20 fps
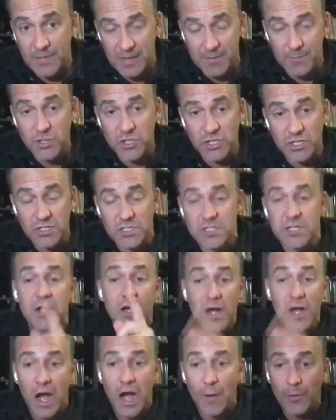images,
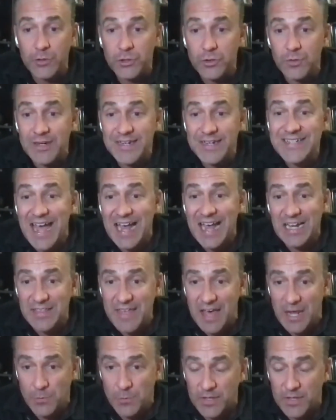I will do exactly that.